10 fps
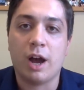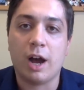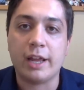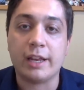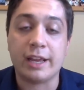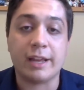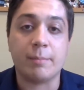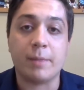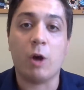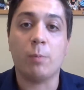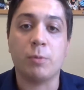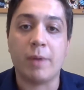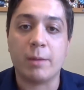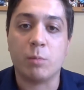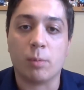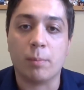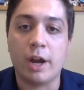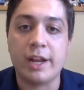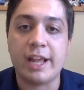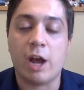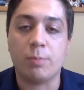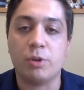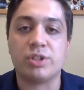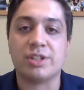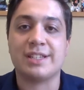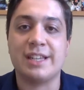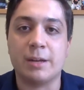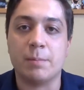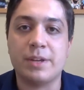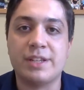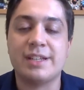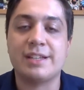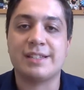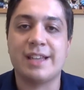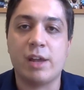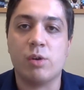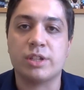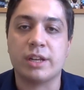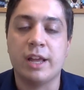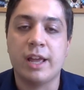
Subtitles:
and help you make more money, help you succeed in business, sales,